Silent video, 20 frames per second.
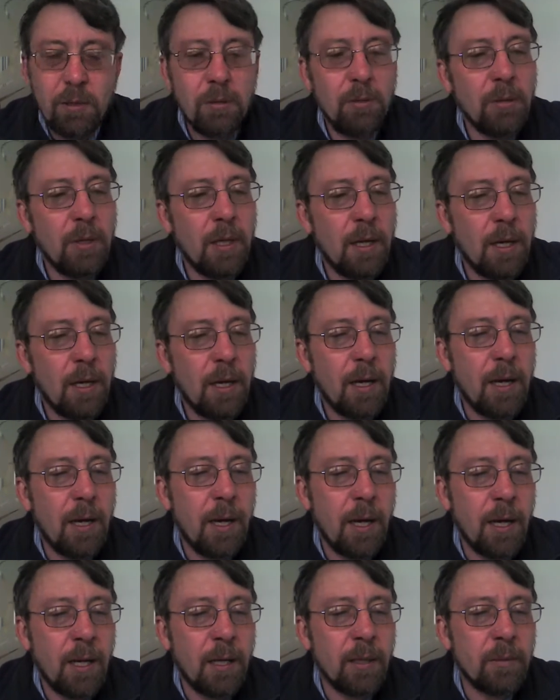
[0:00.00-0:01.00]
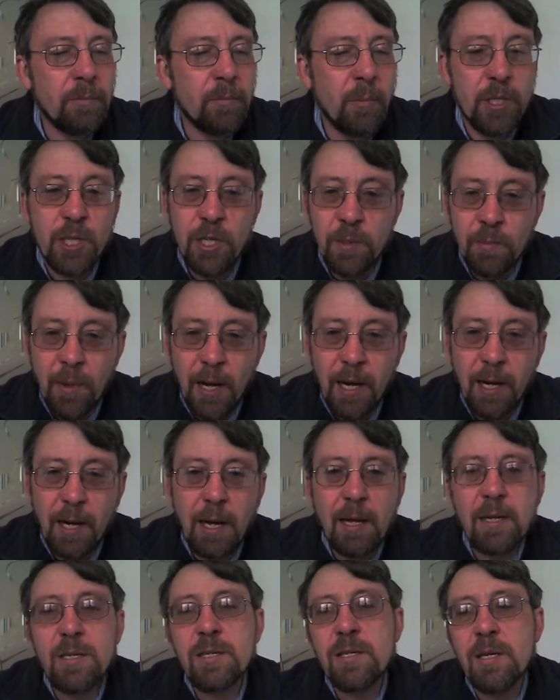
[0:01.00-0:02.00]
which is my class, and later
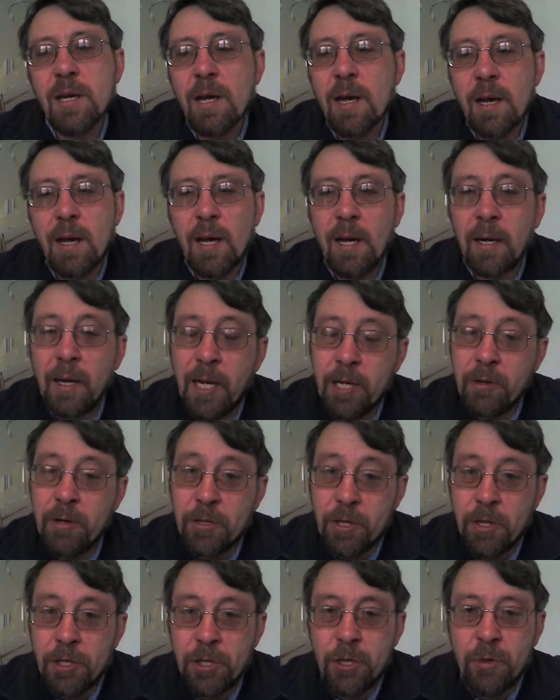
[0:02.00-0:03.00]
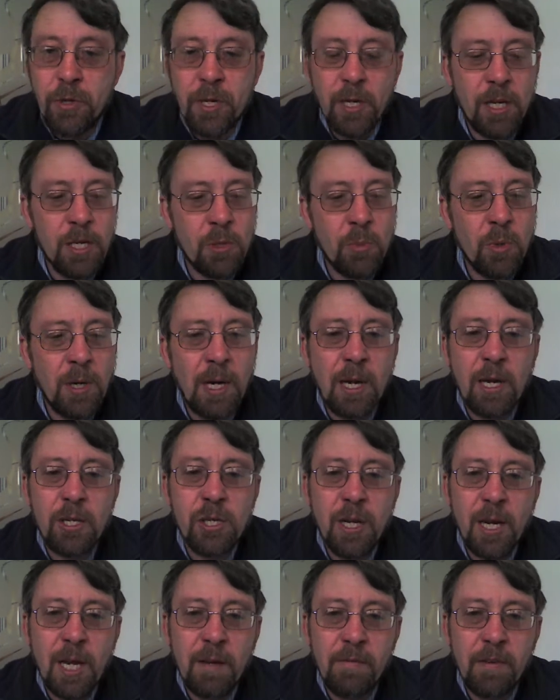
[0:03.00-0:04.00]
into the juniors, we'll actually have a very good
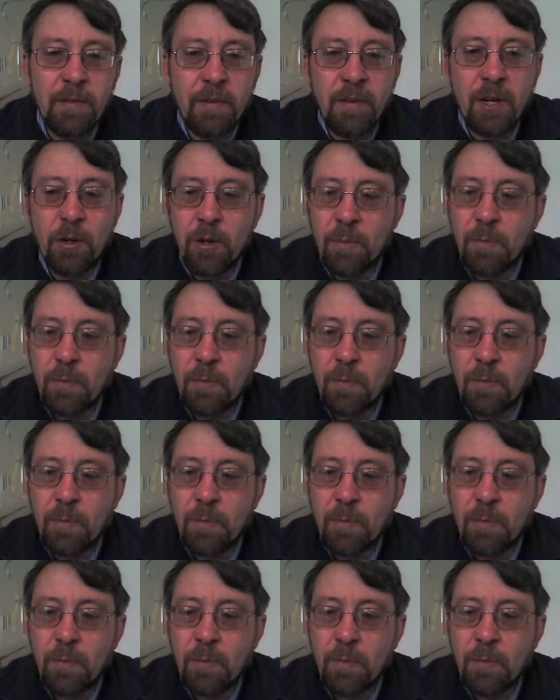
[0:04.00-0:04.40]
platform